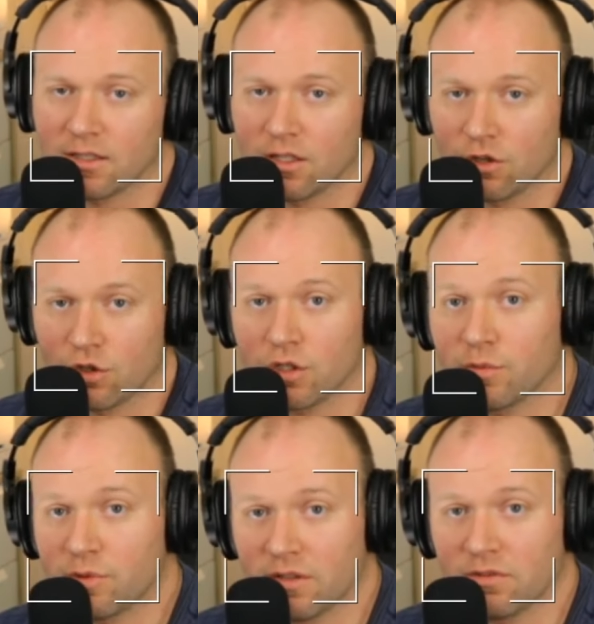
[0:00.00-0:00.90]
that are just
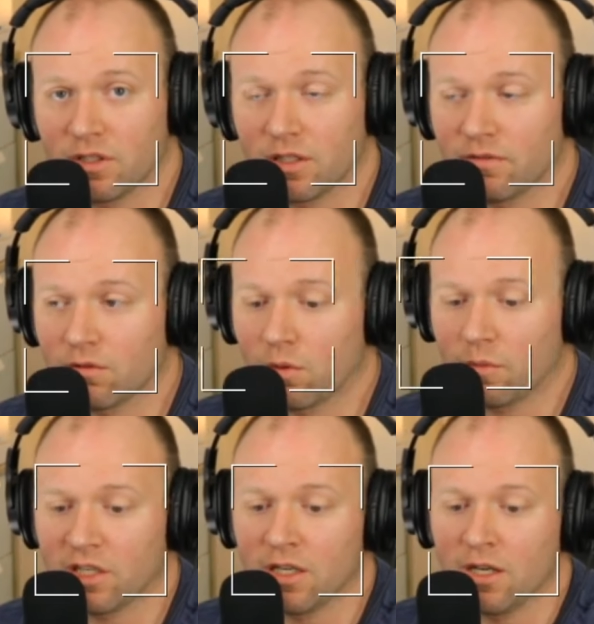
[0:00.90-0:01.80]
specifically for
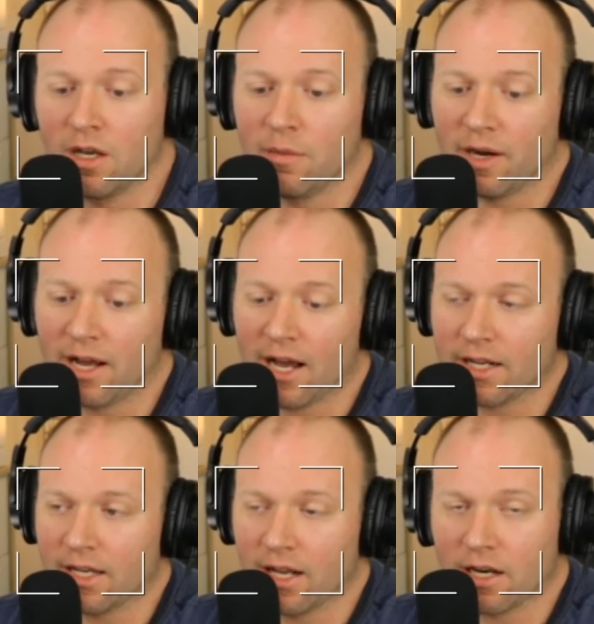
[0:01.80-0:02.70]
women about how to
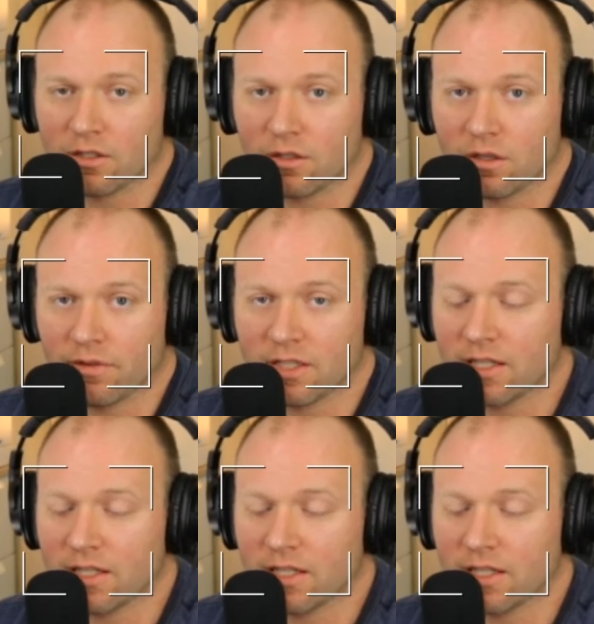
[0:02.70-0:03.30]
get out of certain events.